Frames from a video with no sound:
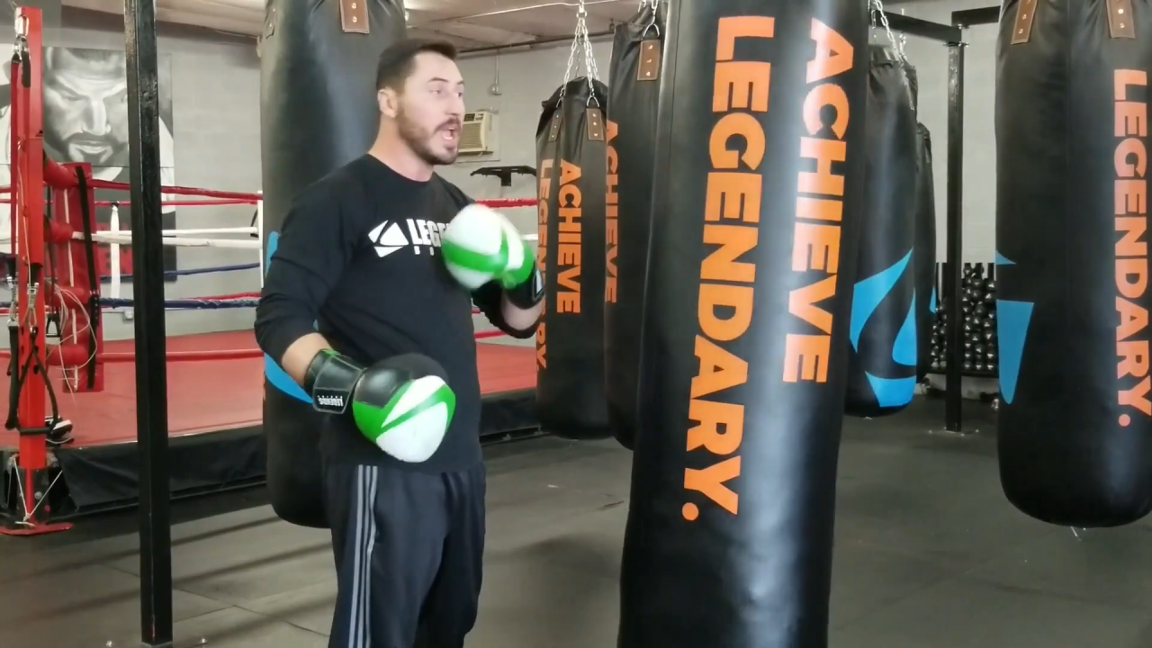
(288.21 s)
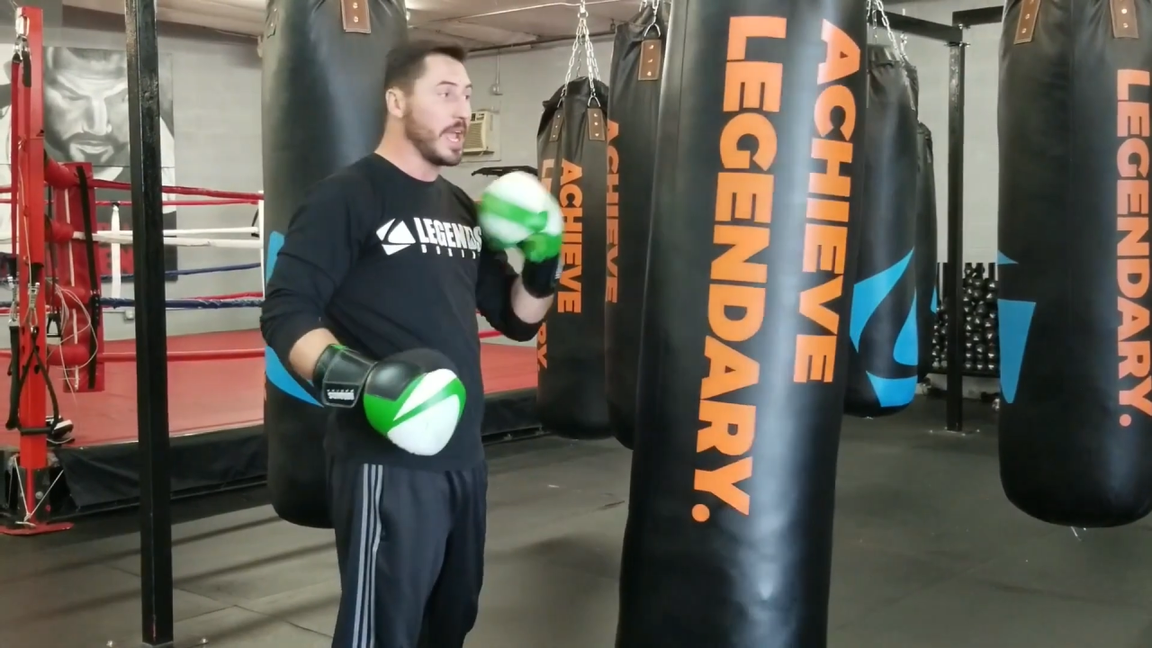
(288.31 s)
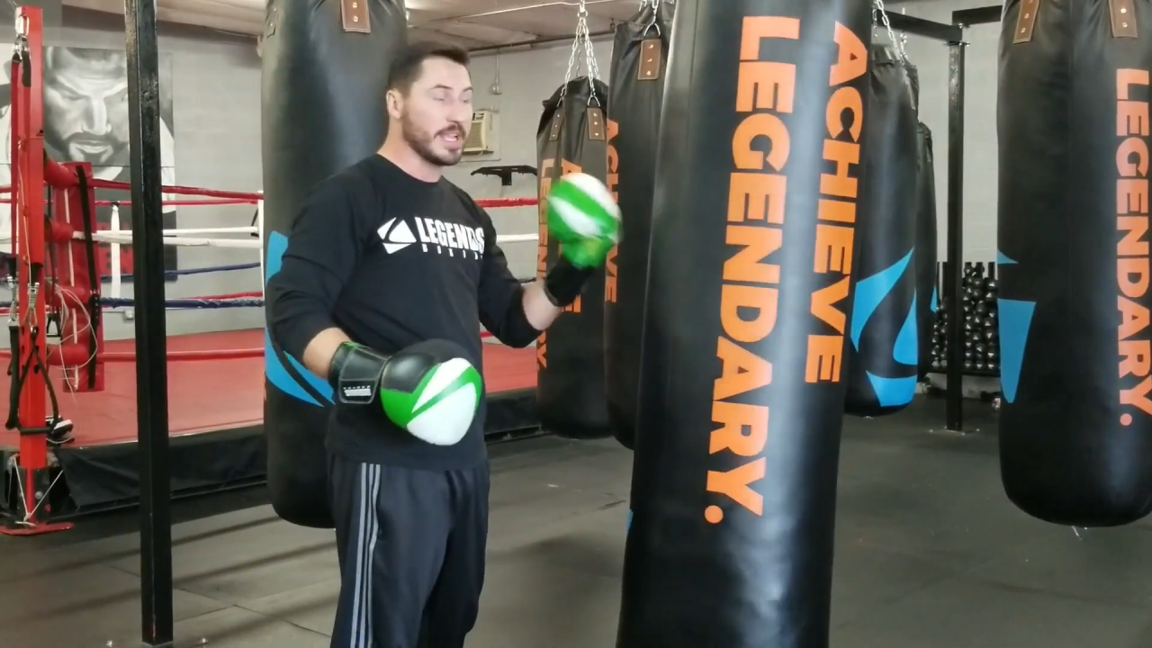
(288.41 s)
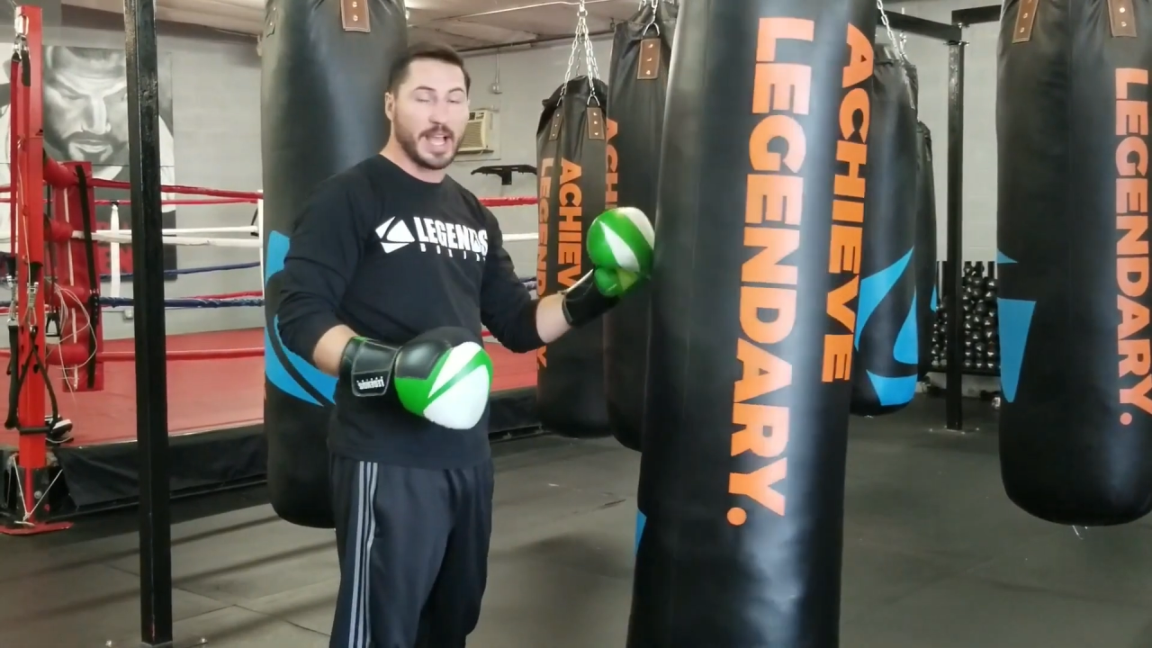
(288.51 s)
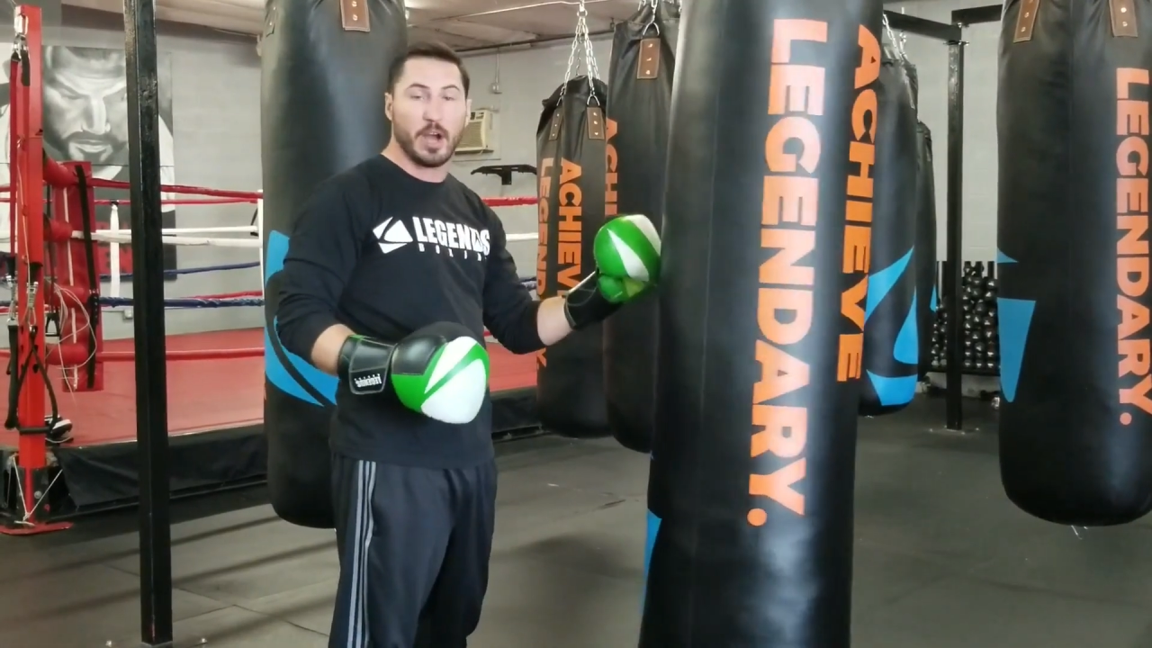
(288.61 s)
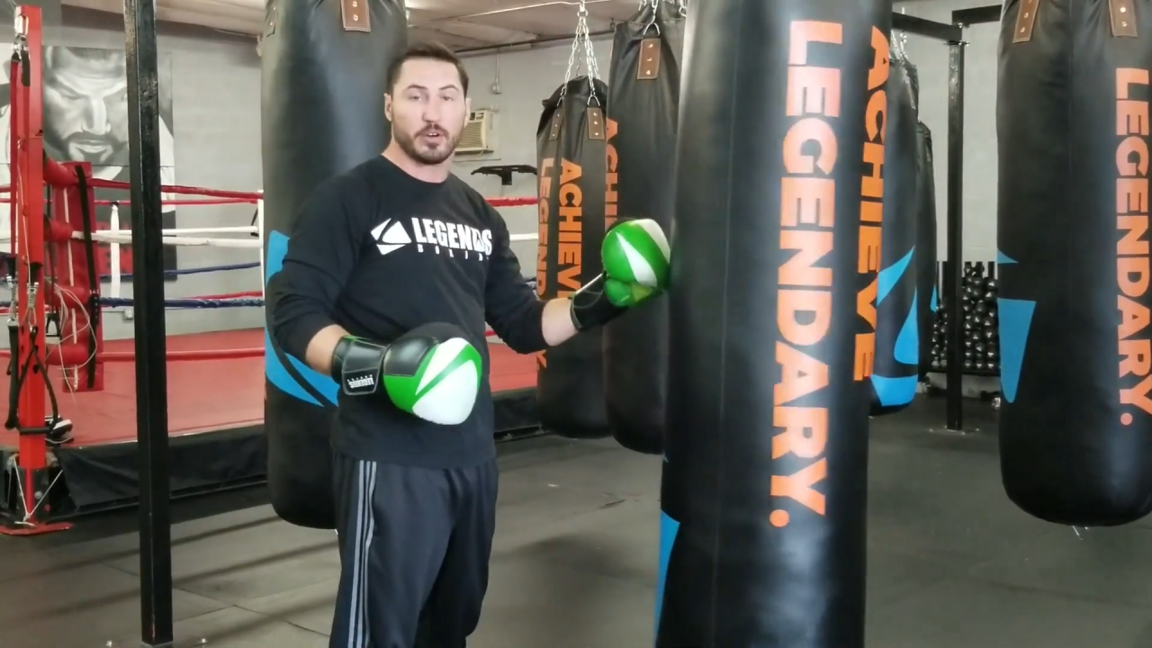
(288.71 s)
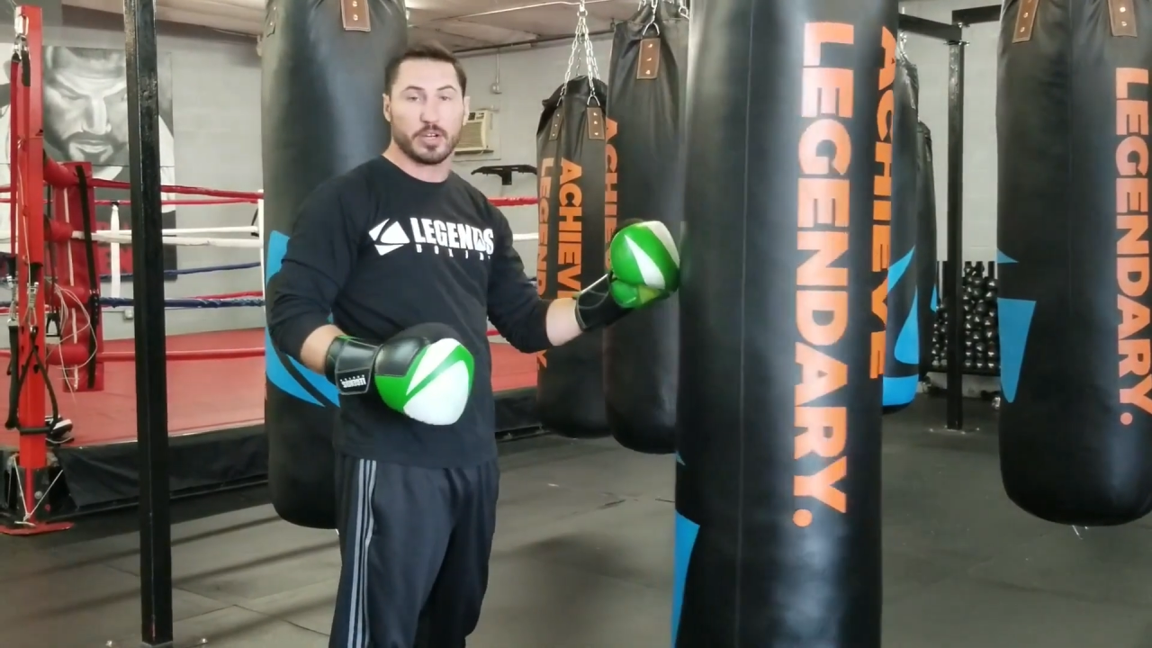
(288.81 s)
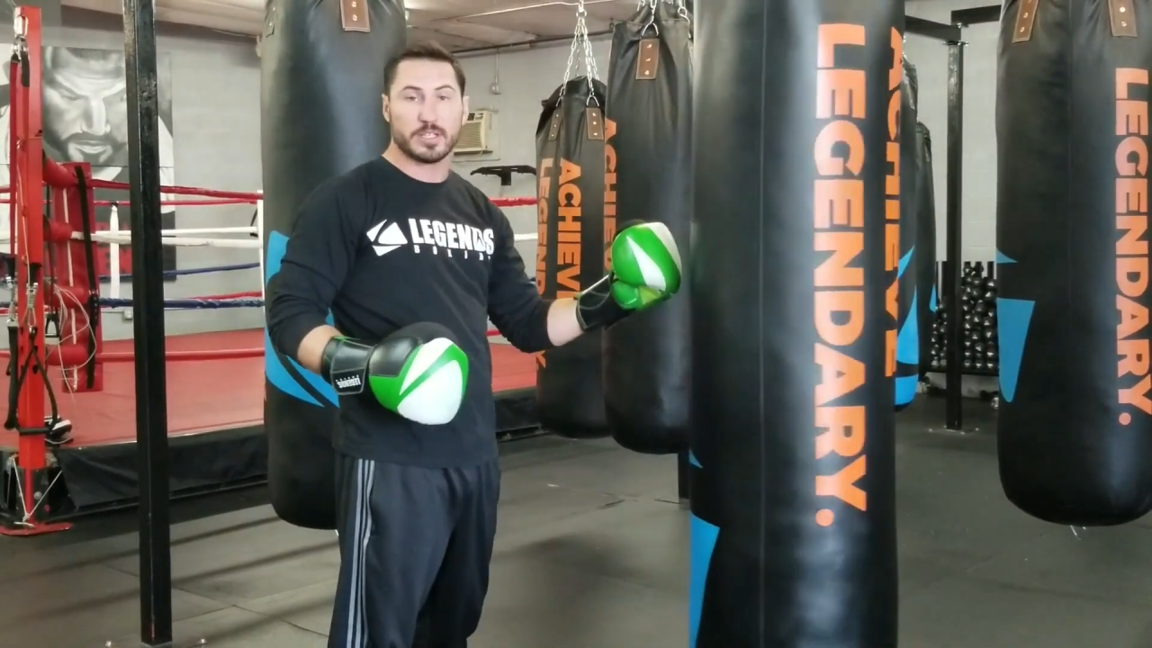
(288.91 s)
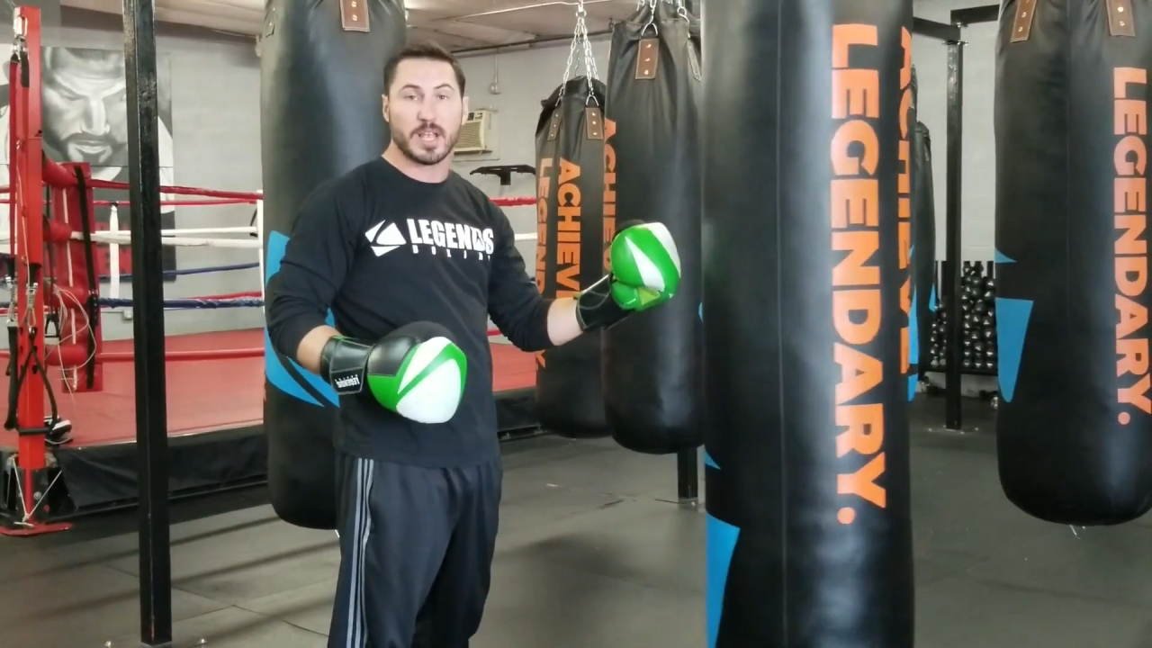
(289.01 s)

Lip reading: and counter and